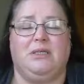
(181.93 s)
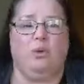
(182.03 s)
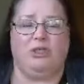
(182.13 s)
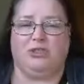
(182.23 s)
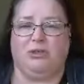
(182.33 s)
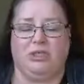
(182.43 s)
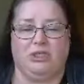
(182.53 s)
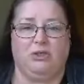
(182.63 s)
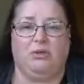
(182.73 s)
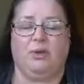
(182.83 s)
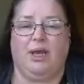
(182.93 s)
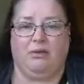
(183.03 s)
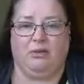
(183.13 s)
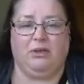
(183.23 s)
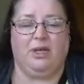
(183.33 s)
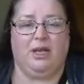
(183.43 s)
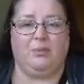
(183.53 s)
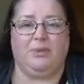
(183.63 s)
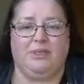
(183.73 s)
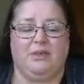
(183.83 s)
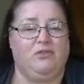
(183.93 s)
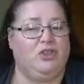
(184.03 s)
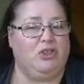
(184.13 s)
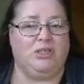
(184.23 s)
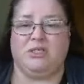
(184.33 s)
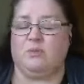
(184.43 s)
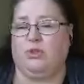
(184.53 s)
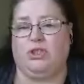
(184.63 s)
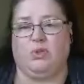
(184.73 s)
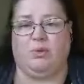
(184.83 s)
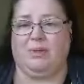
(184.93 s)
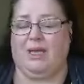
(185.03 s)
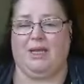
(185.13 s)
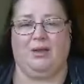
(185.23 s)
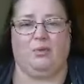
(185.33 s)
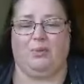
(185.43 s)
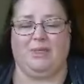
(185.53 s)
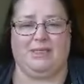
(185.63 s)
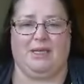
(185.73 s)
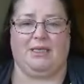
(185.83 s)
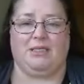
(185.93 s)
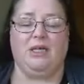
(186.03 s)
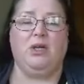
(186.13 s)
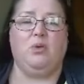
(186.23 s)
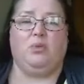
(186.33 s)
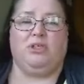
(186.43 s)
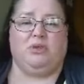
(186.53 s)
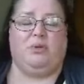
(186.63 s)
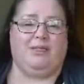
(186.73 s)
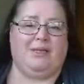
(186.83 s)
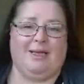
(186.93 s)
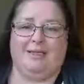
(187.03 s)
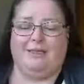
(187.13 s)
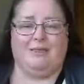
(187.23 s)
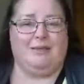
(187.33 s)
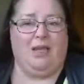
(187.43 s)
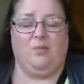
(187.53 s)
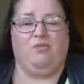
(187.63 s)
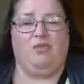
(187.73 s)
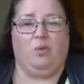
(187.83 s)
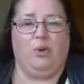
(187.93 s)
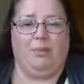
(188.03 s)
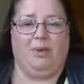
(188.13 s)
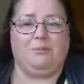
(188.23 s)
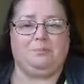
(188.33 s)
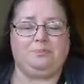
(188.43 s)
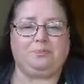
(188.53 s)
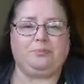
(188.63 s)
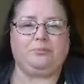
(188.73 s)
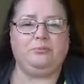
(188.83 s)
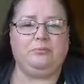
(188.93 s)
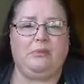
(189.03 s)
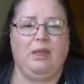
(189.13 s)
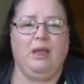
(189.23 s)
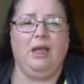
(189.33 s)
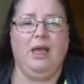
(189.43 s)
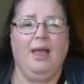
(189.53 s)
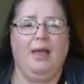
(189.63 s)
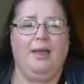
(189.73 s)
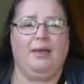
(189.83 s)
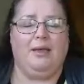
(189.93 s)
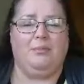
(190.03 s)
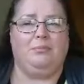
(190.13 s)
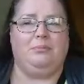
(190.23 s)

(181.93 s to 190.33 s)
what you can do and how you can help yourself just as much as women women's aid will do exactly the same for women um,